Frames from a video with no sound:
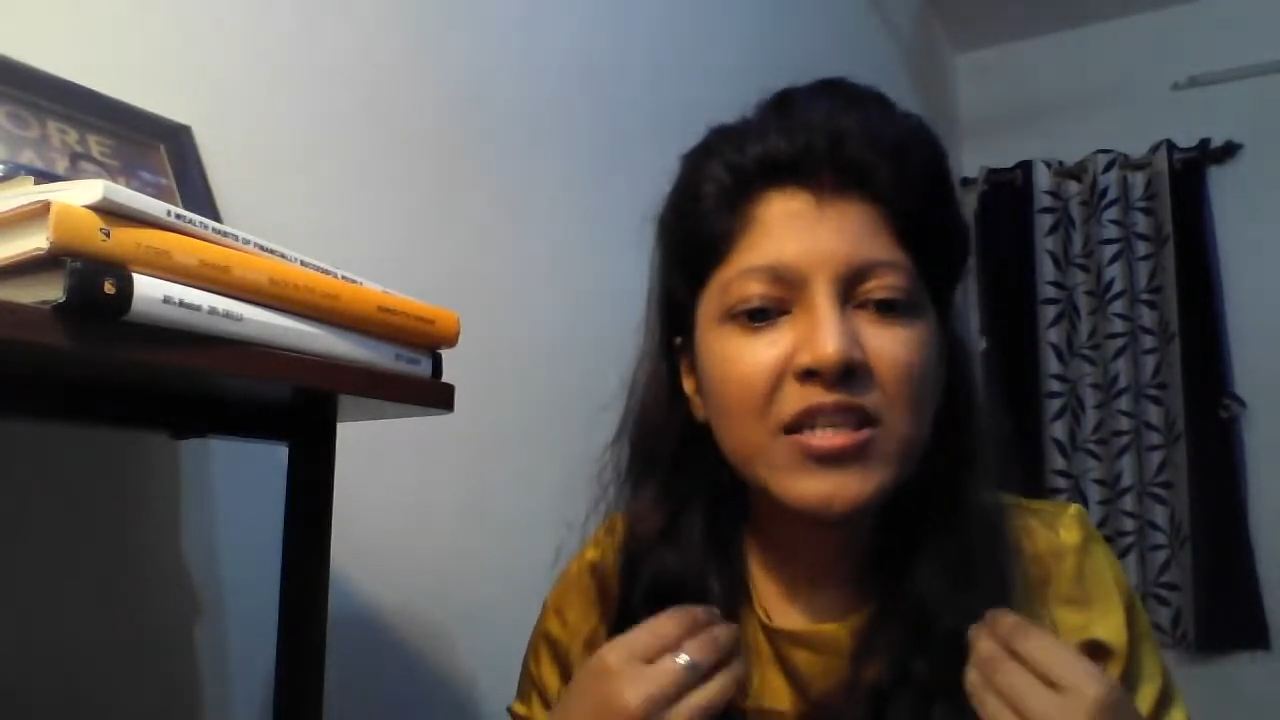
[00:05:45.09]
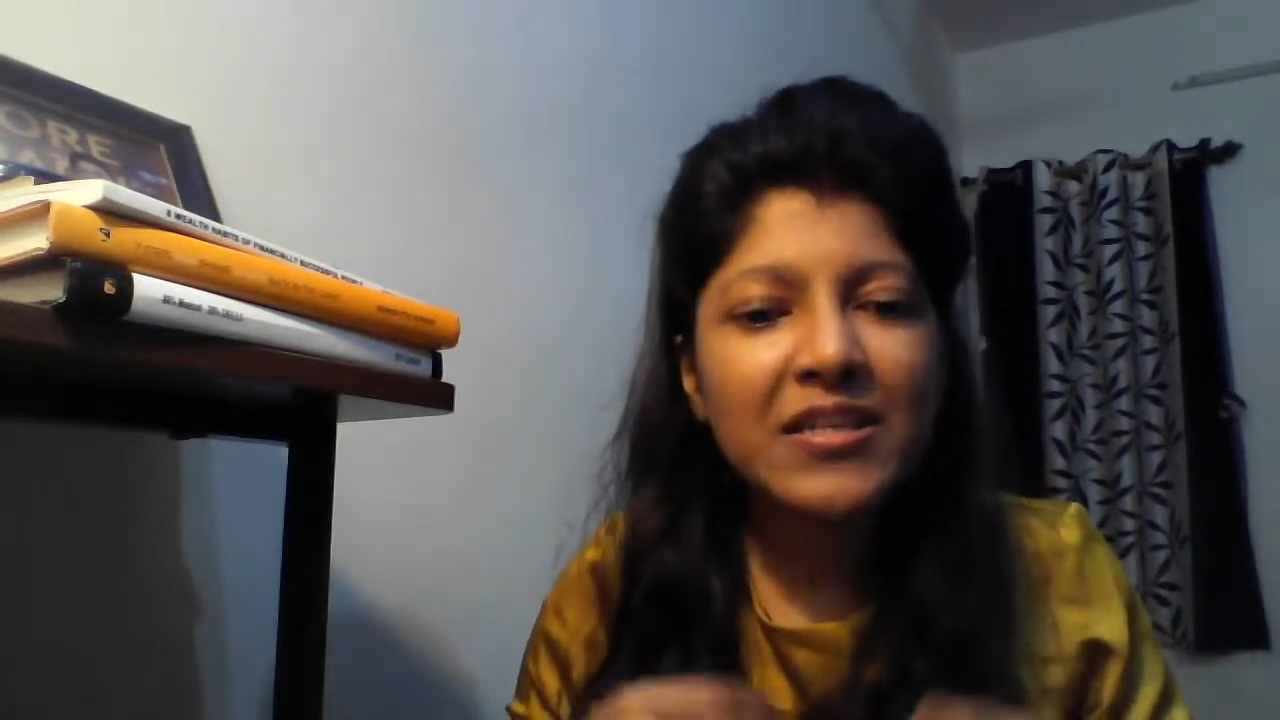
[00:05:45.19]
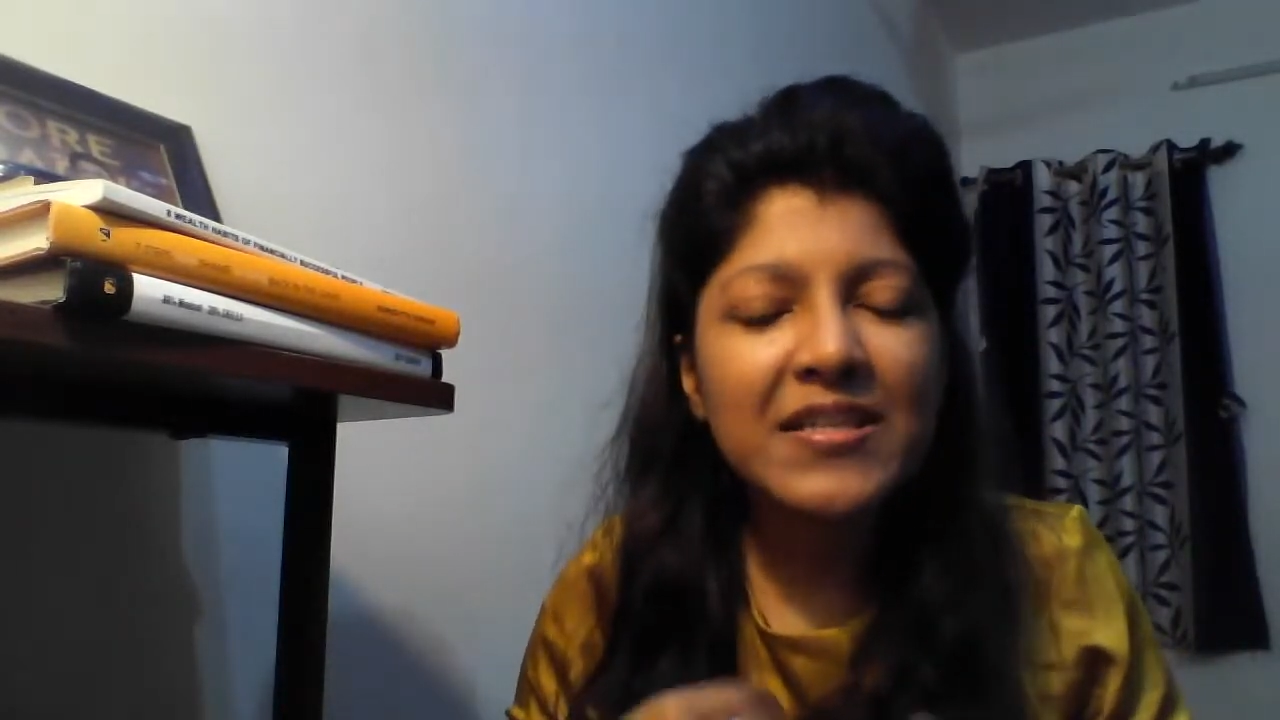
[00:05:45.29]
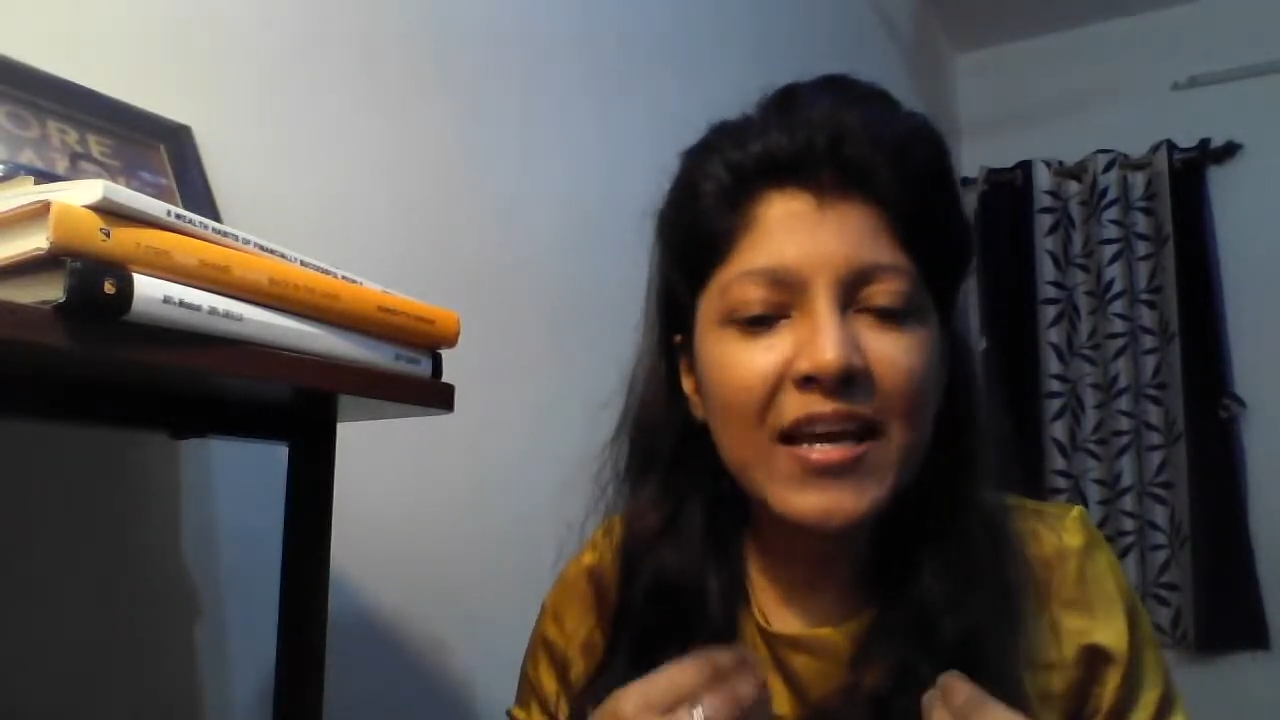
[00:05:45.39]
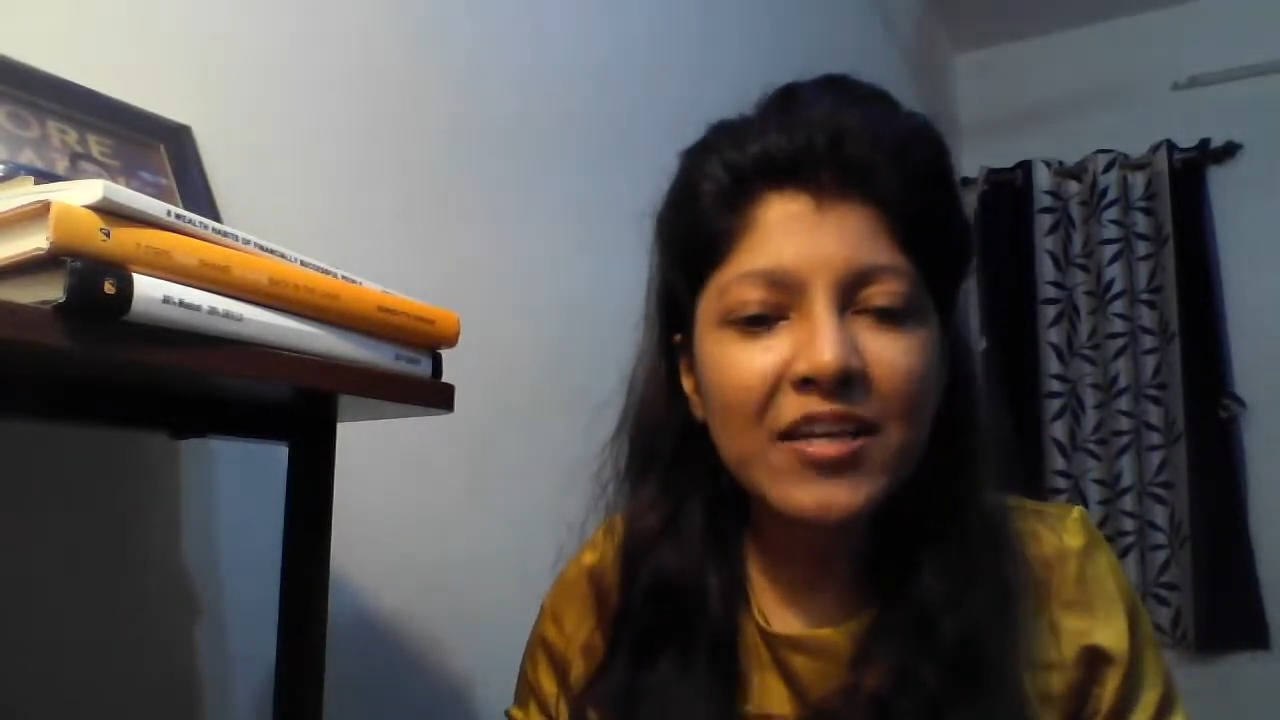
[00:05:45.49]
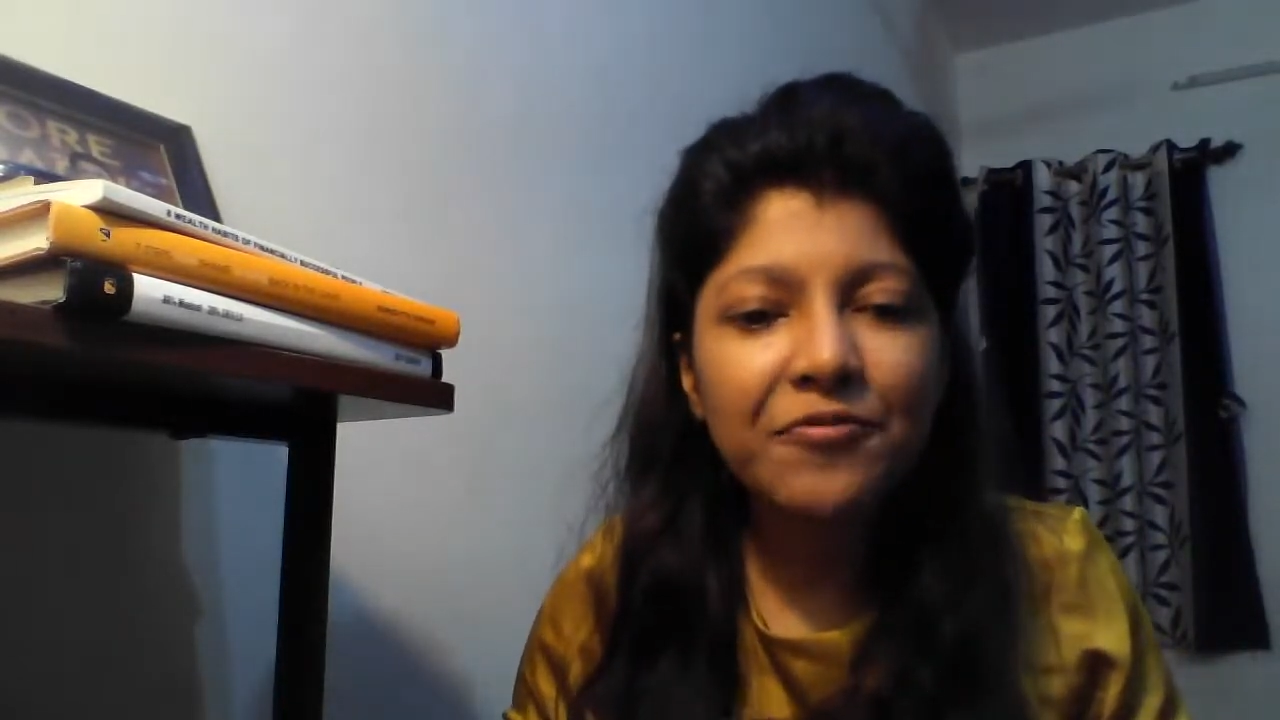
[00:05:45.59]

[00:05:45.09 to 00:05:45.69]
does that